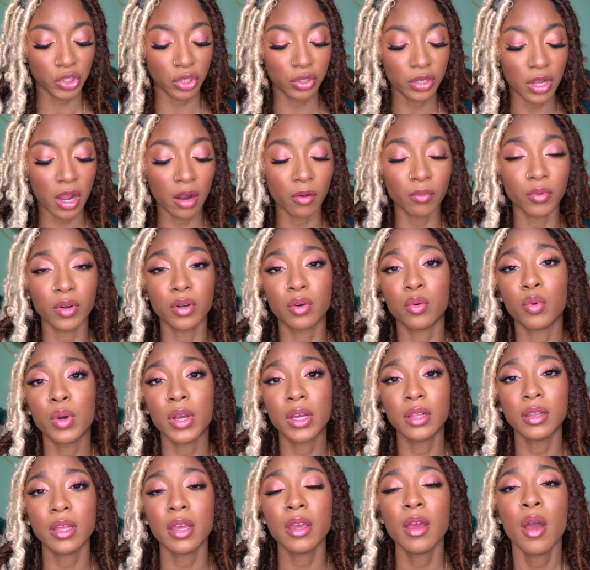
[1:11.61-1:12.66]
show y'all real
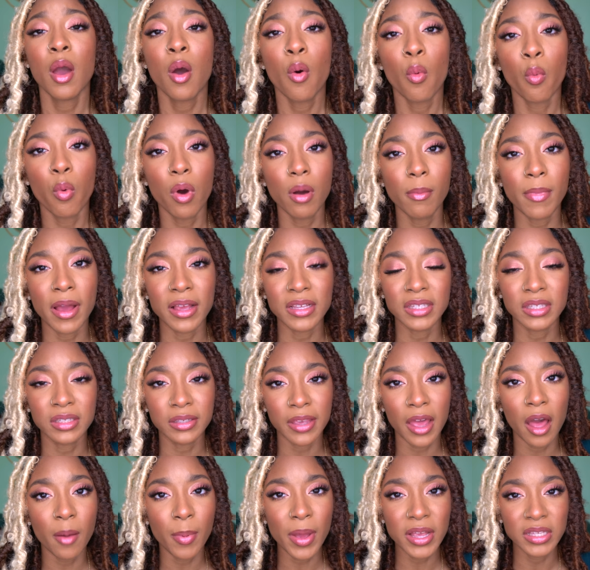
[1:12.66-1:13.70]
quickly what my
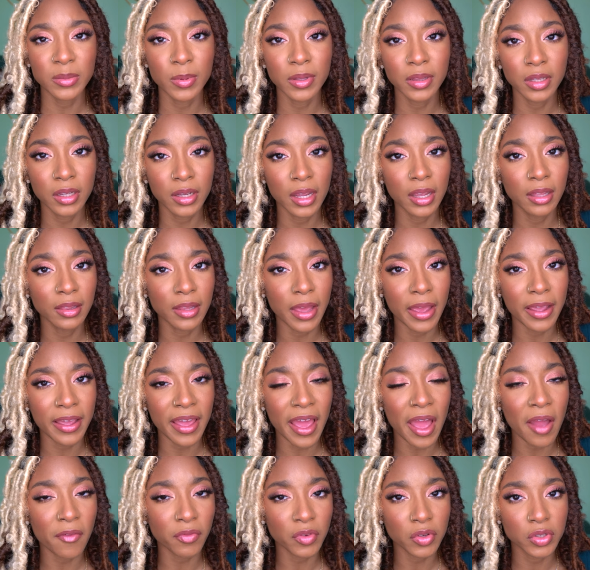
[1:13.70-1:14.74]
scalp has been looking like
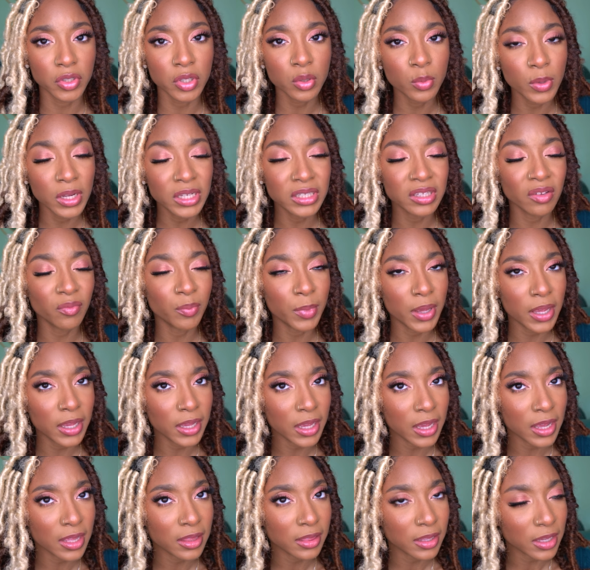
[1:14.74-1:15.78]
after two weeks of
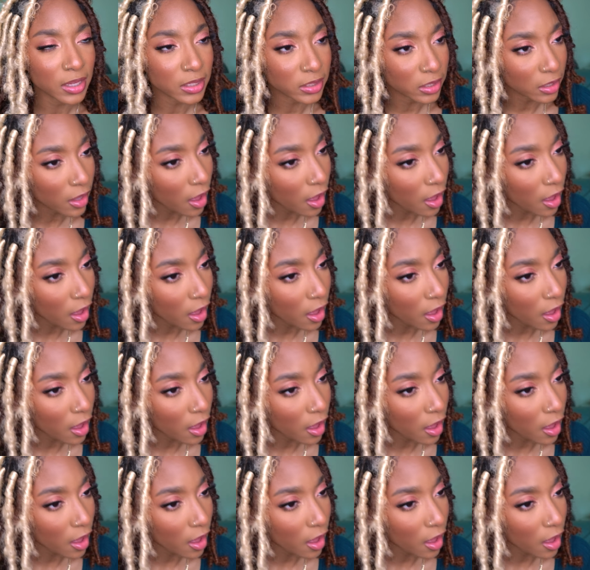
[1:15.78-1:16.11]
being in these